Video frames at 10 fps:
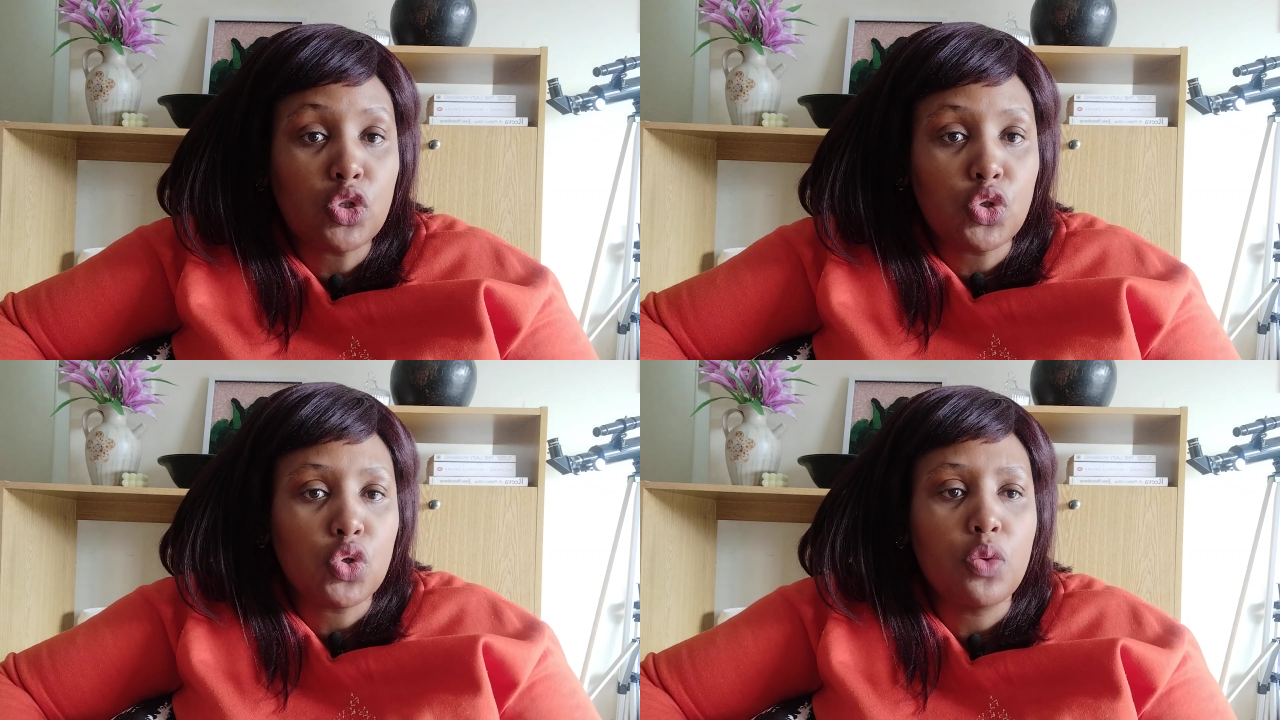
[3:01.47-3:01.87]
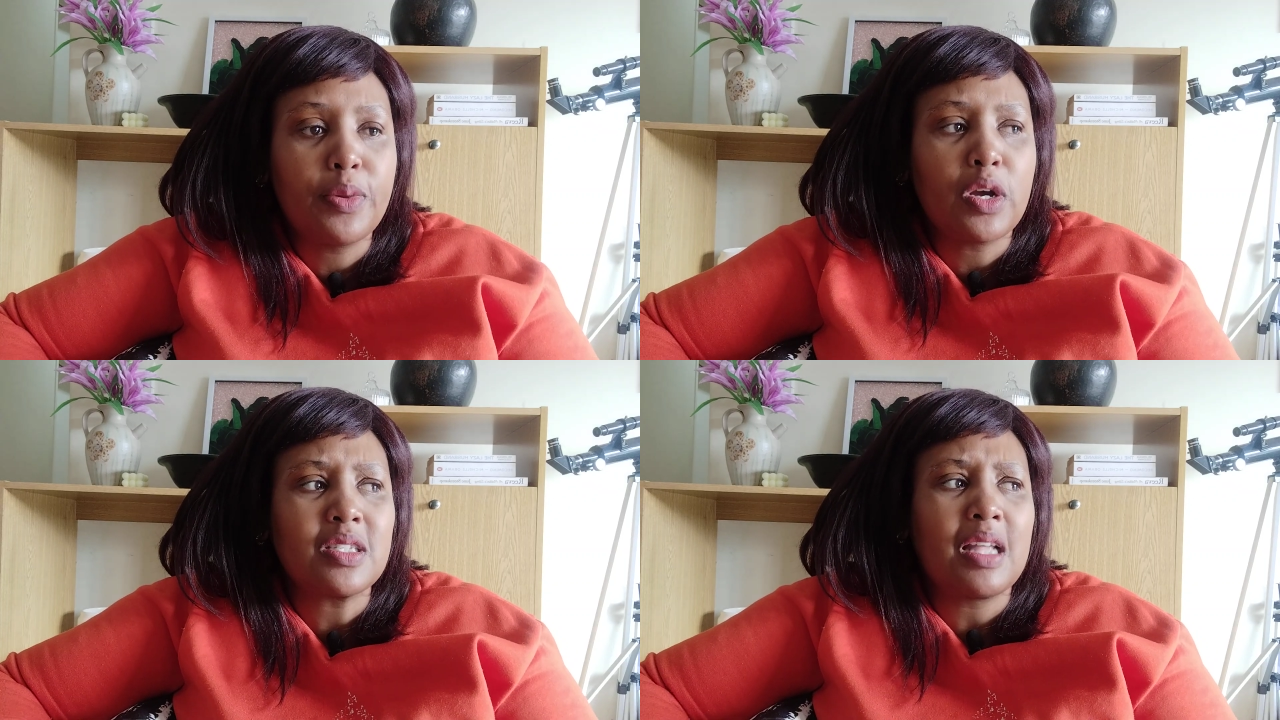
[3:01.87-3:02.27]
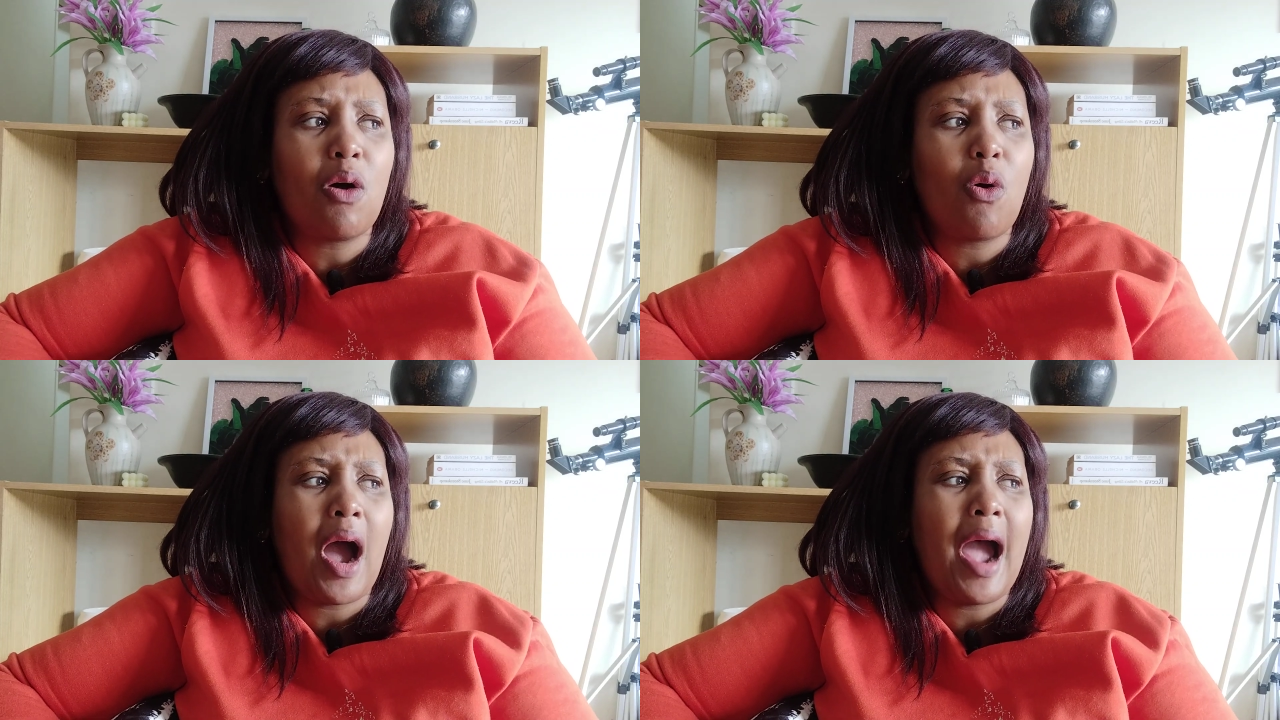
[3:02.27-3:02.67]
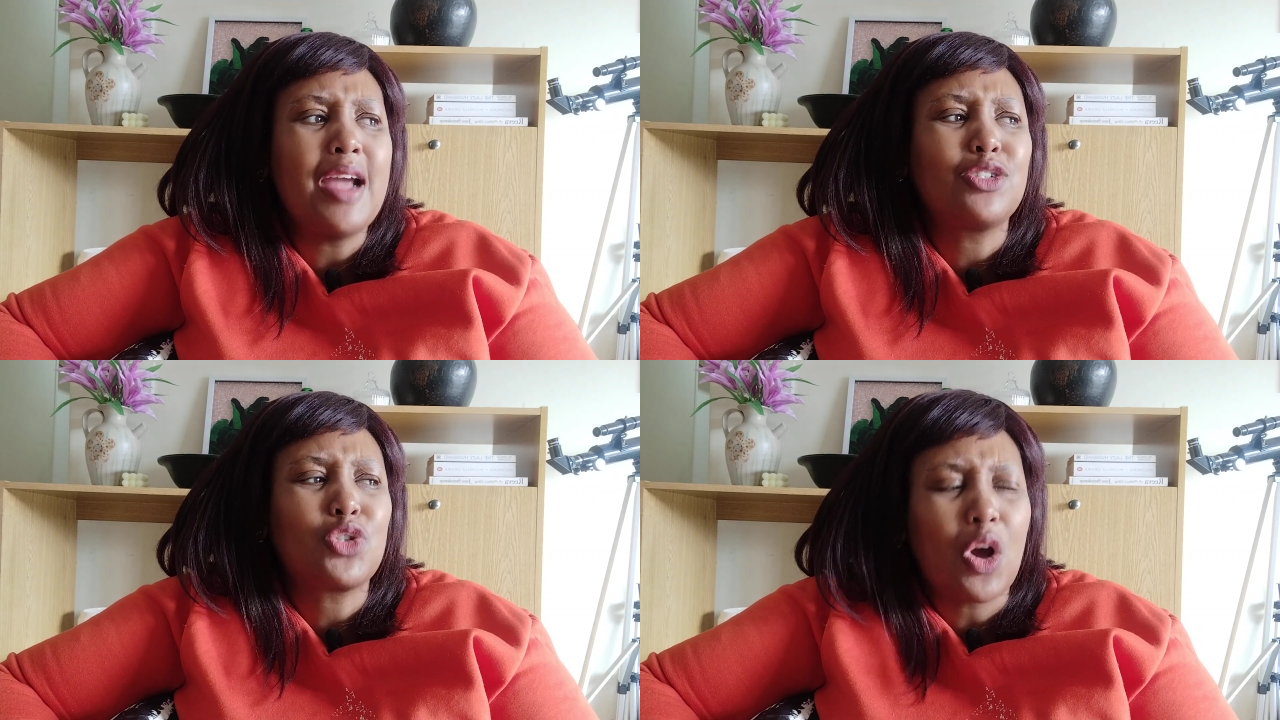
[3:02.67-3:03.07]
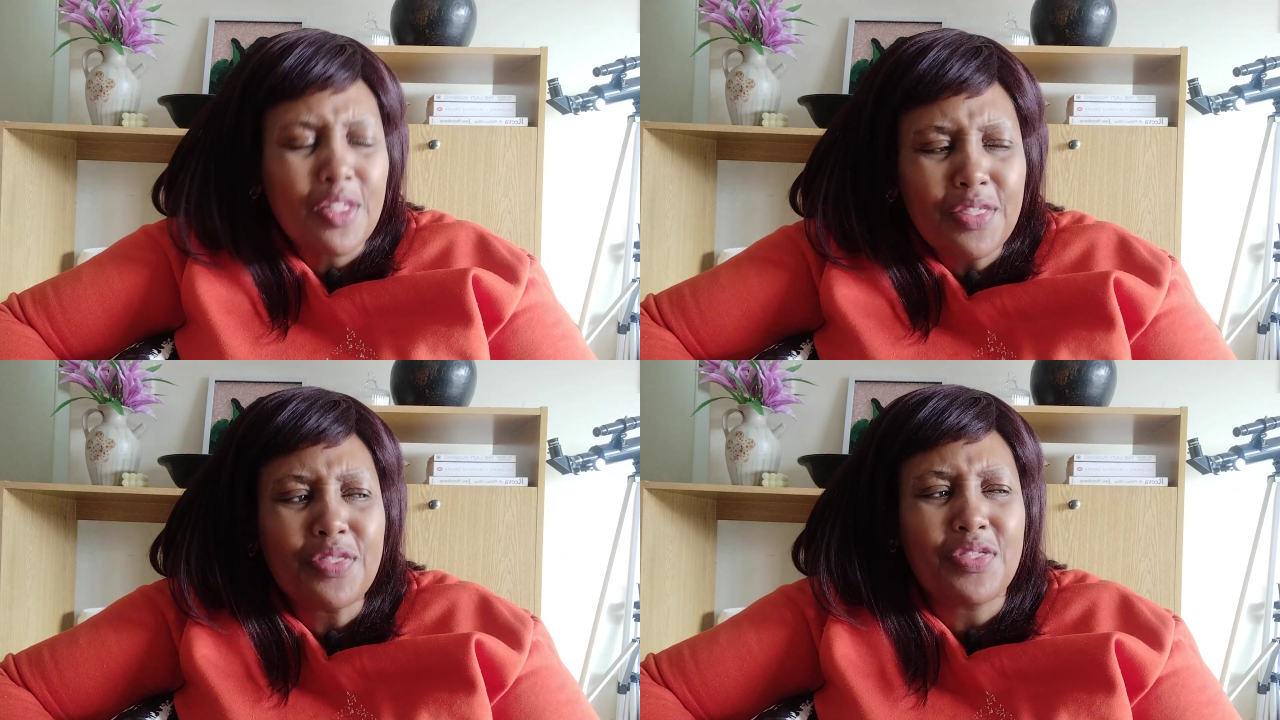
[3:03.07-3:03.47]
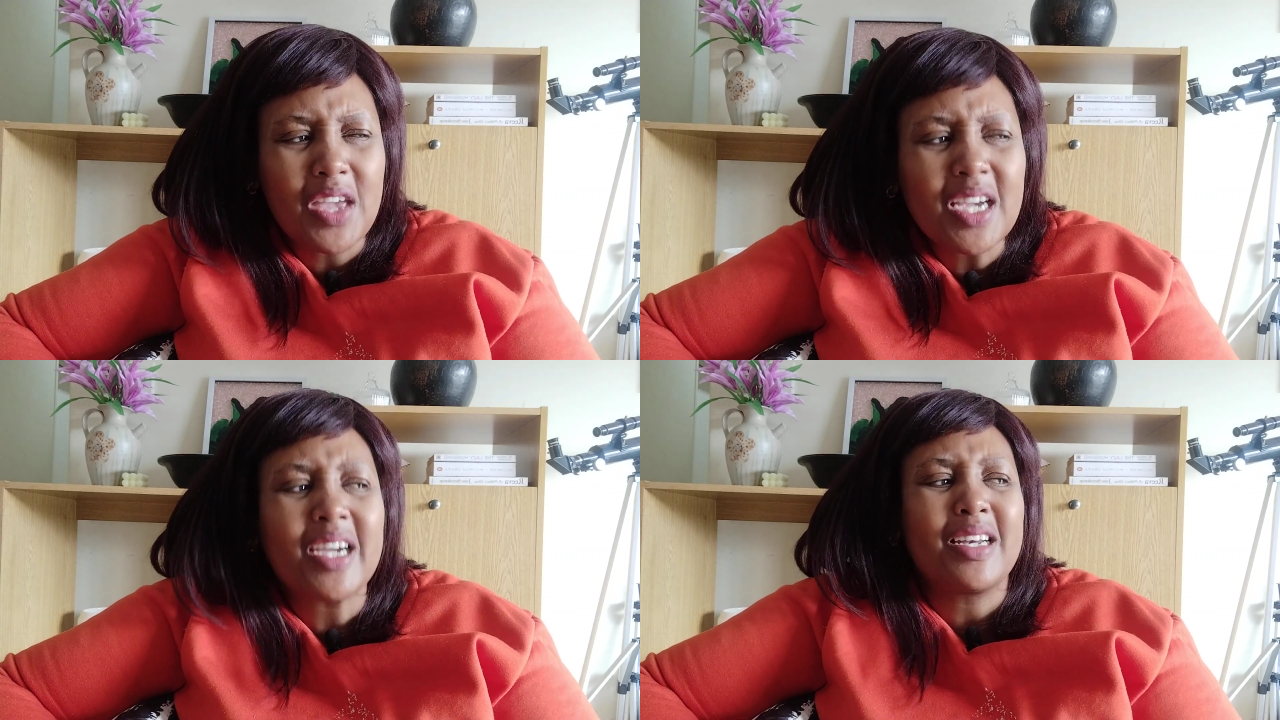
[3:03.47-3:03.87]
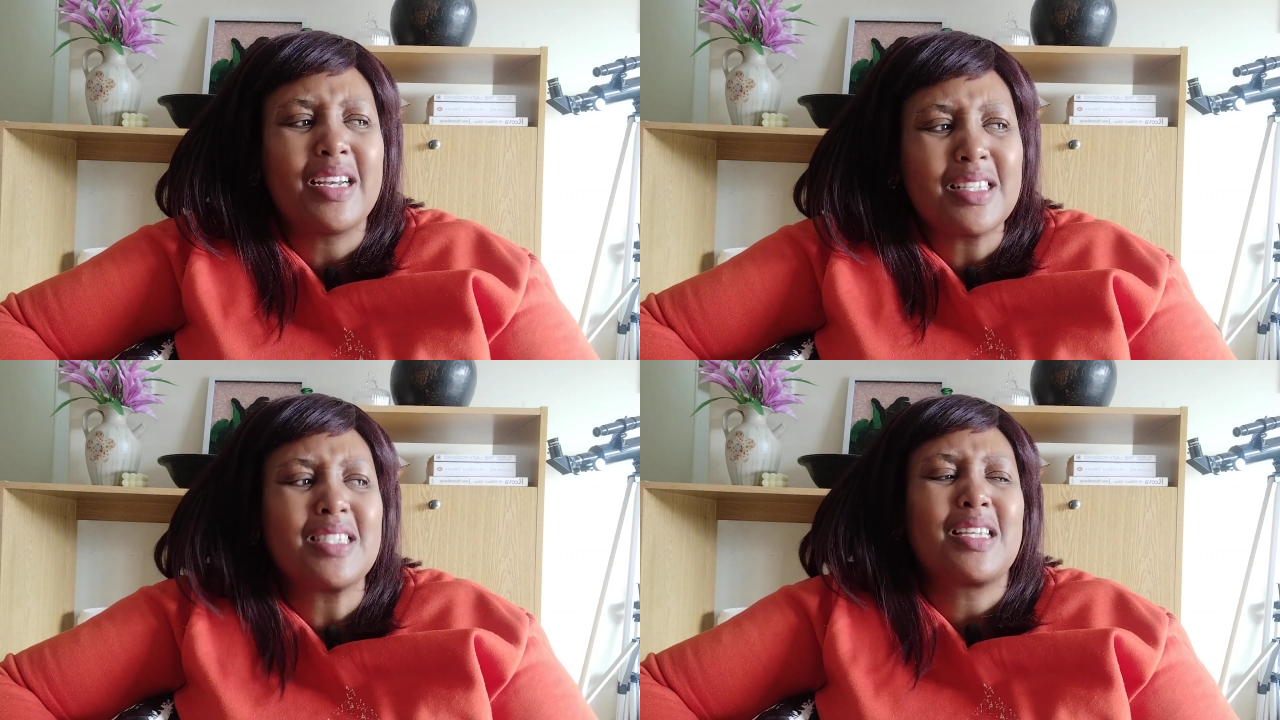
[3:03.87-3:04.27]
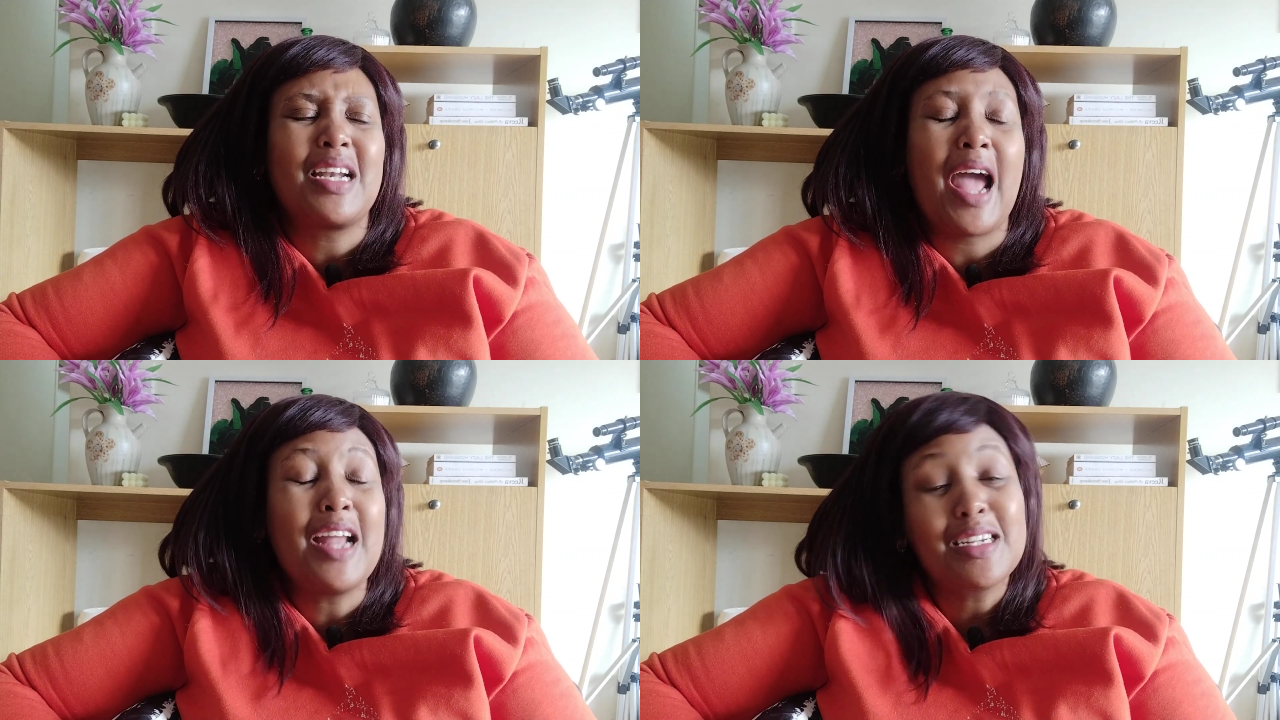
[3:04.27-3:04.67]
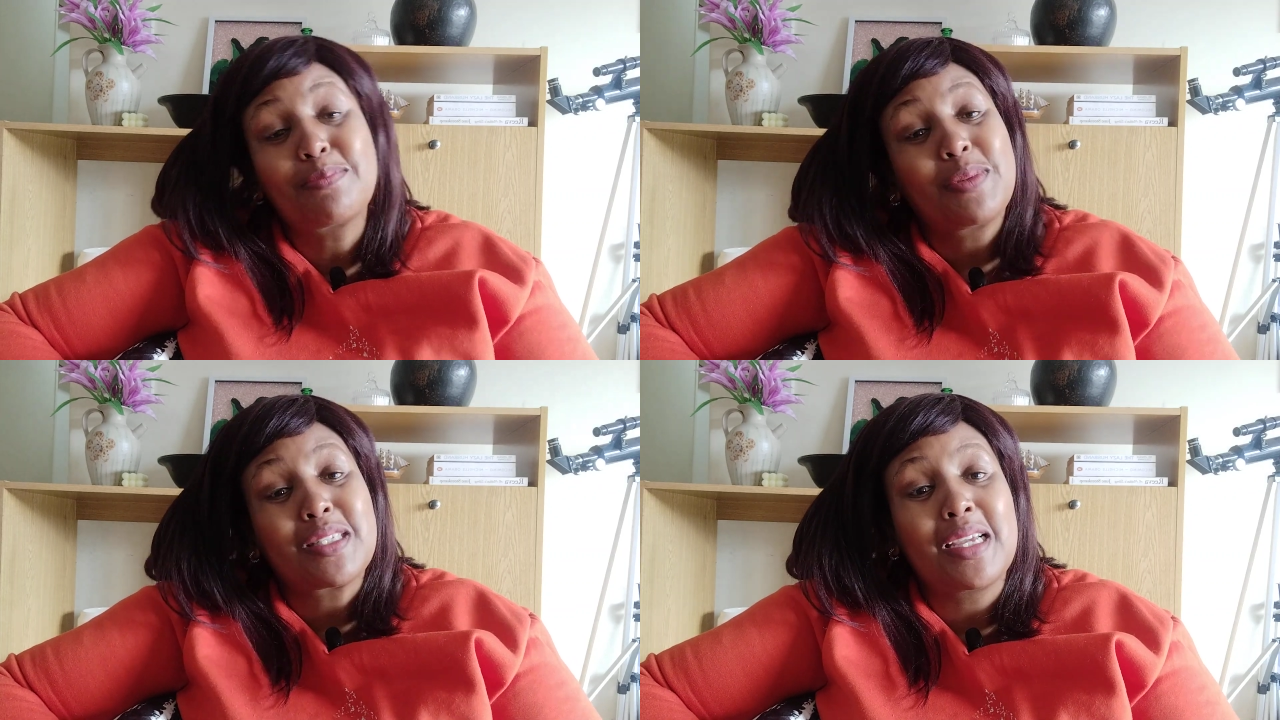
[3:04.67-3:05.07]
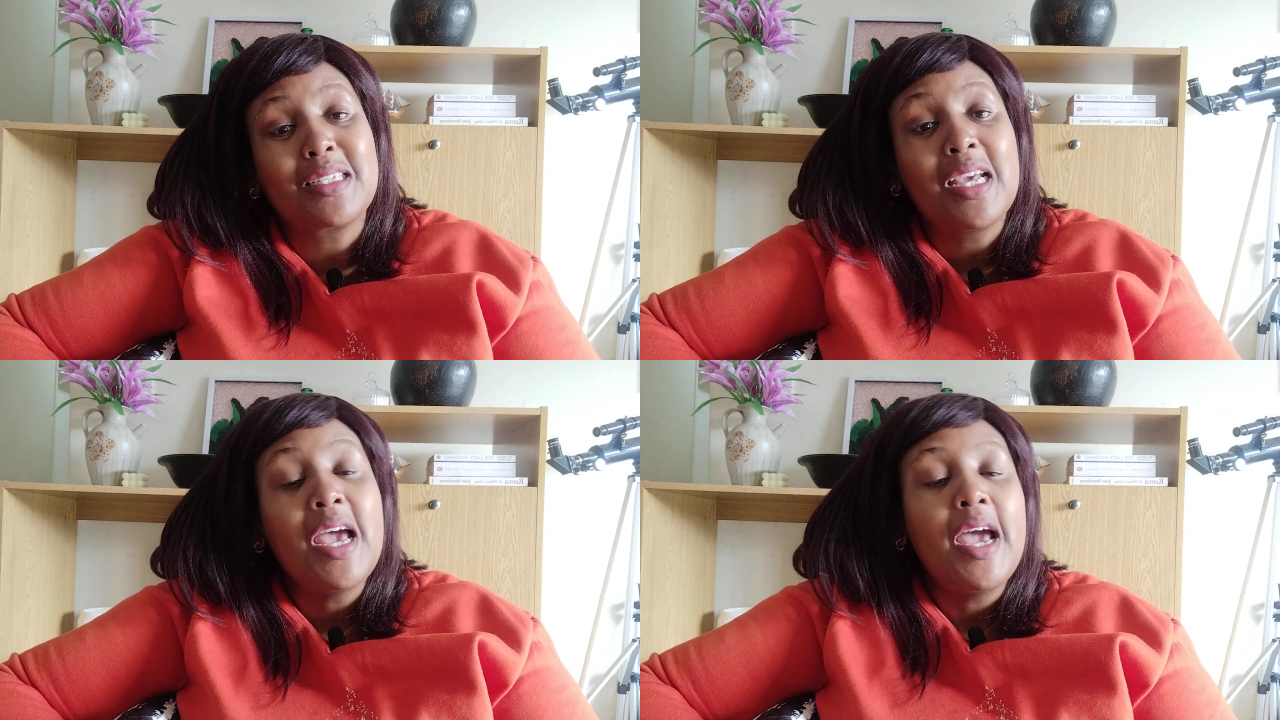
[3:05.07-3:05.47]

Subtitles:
to do, because now I don't think necessarily 100%